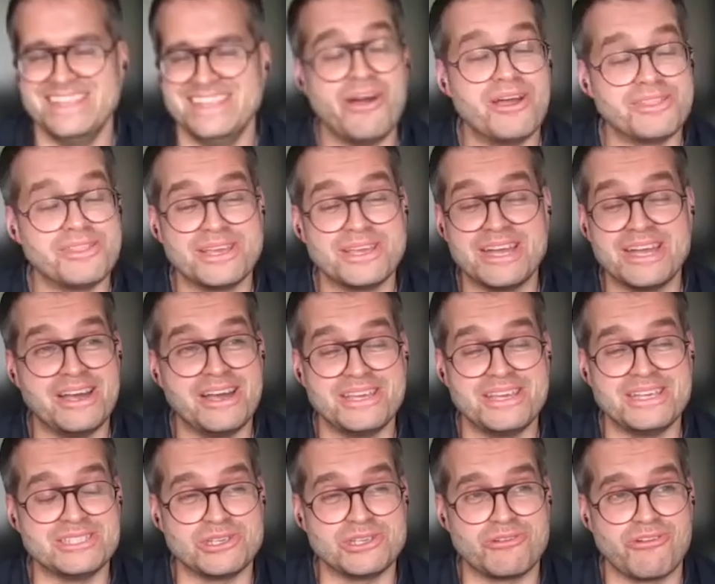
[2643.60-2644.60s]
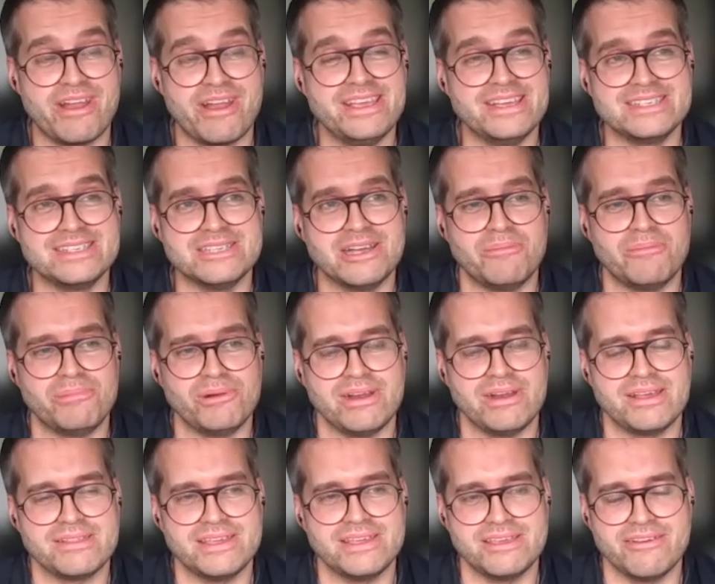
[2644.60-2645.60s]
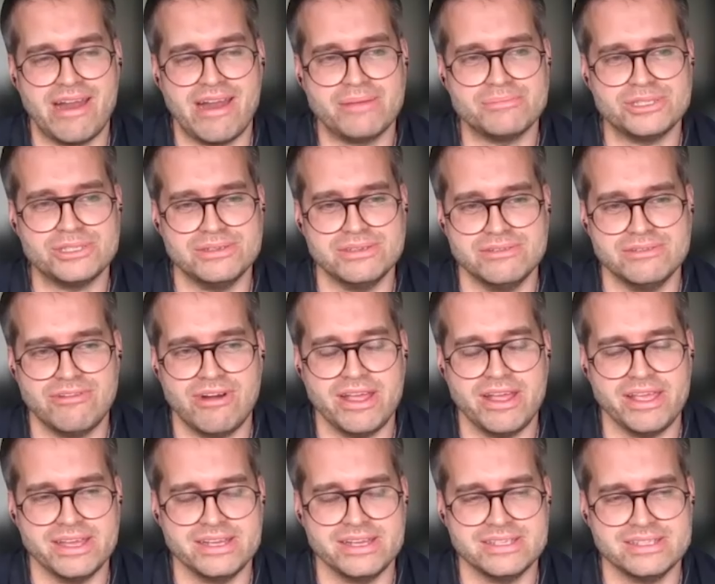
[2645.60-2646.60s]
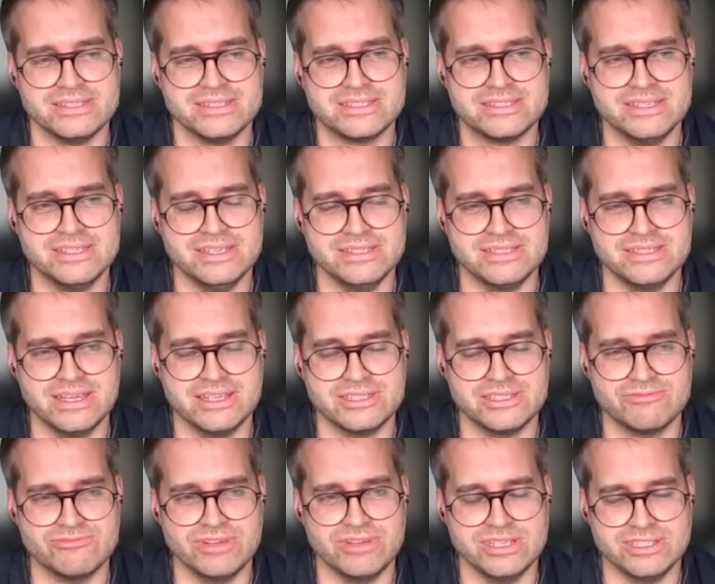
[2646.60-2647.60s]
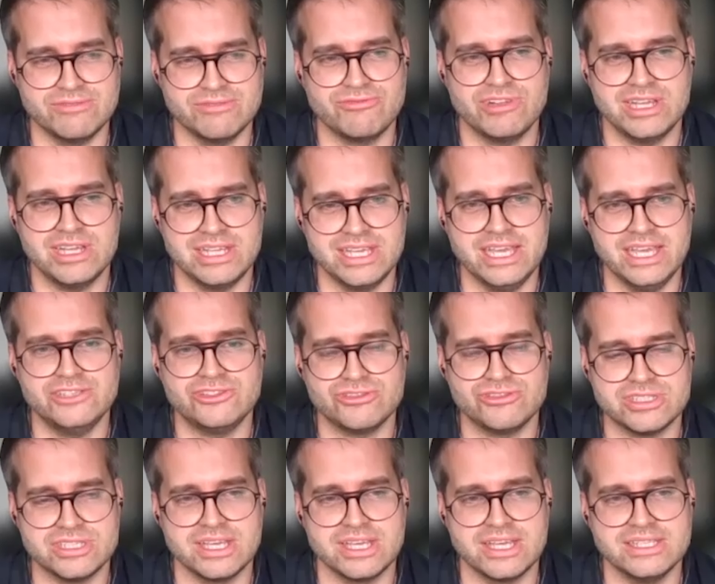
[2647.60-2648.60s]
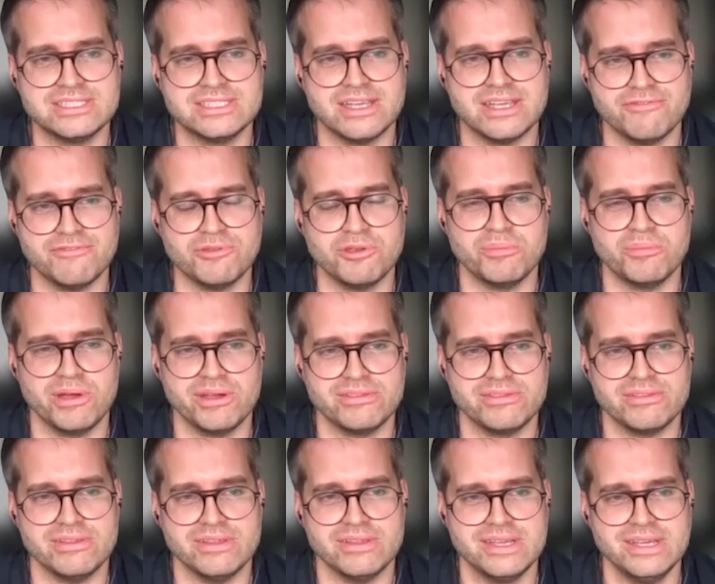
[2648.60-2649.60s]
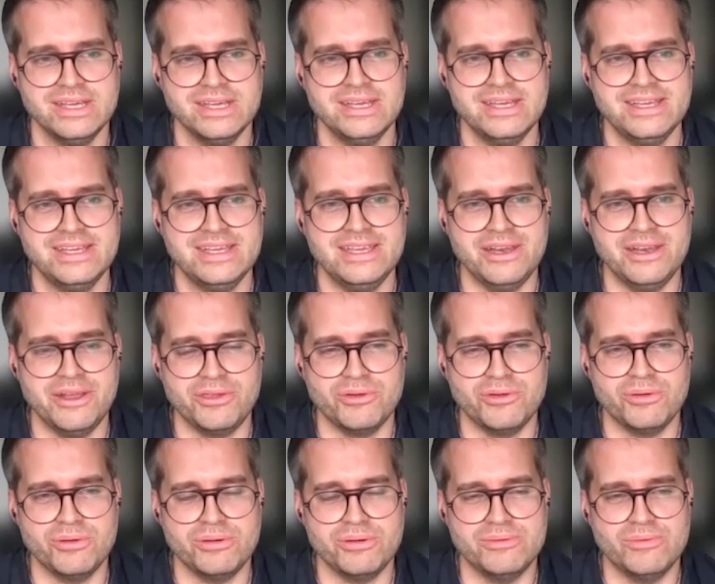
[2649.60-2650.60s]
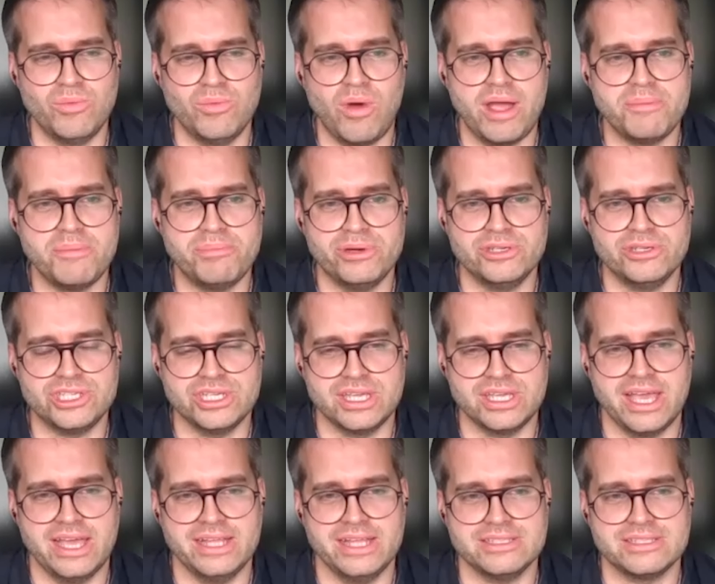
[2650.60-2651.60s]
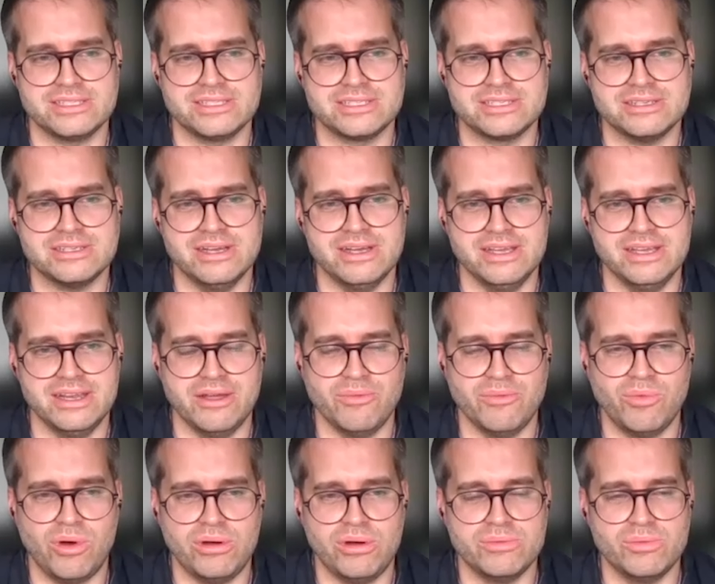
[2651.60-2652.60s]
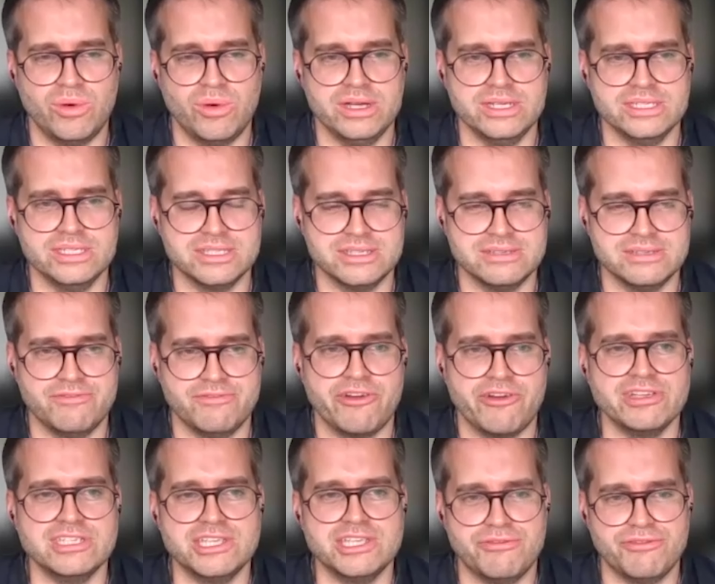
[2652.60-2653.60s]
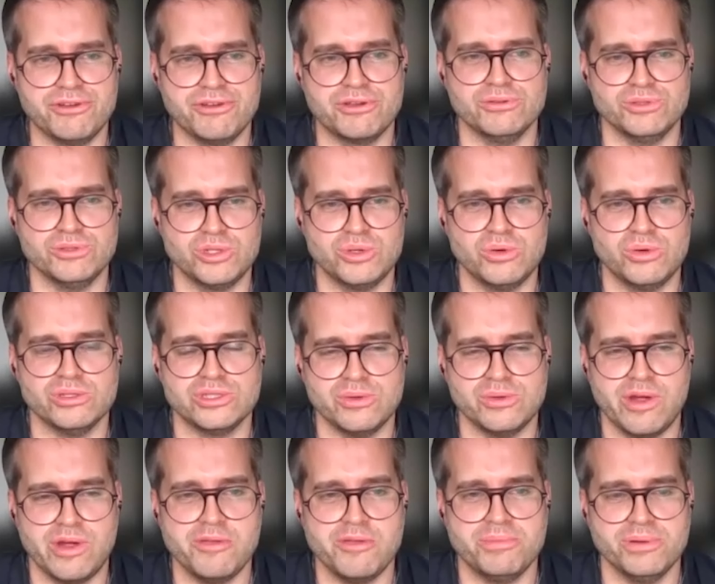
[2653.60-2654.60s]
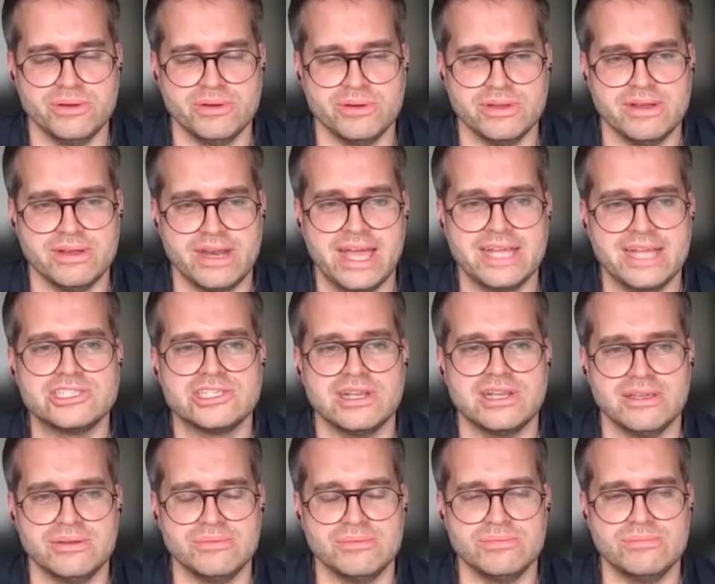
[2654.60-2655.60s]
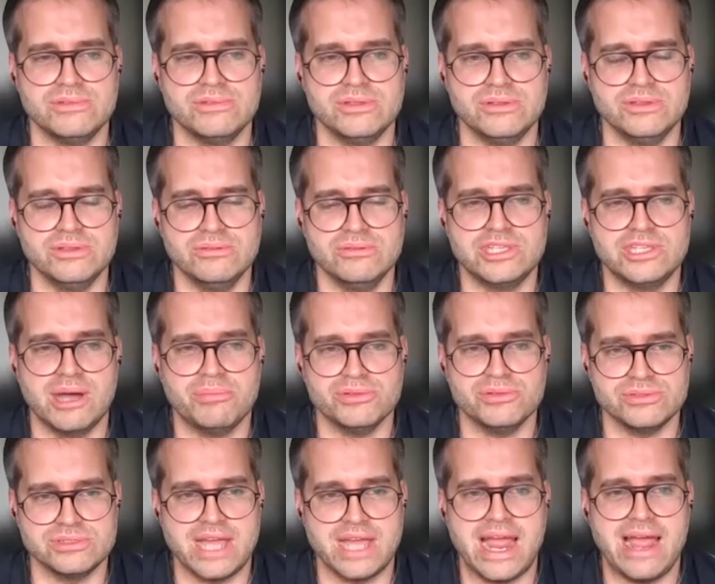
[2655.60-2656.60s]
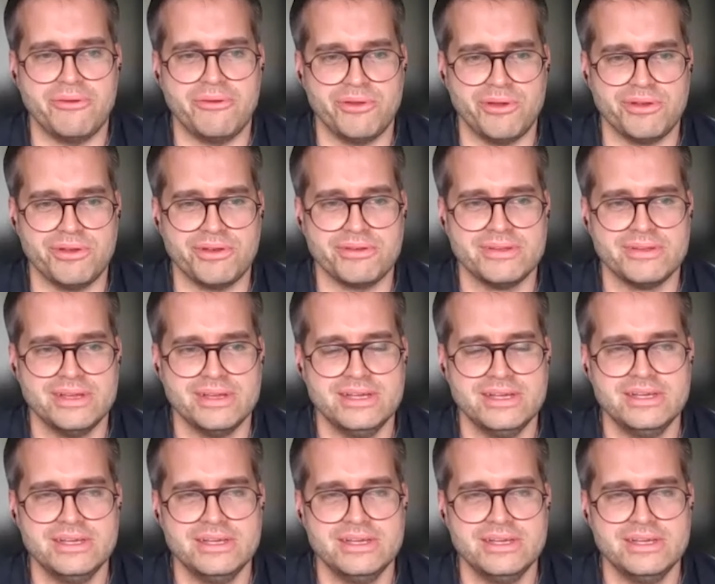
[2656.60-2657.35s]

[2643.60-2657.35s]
I think it's a great example, and I think you're absolutely right. And it's a really interesting insight from you both. That why push against what is a very difficult door to open, and actually you double down on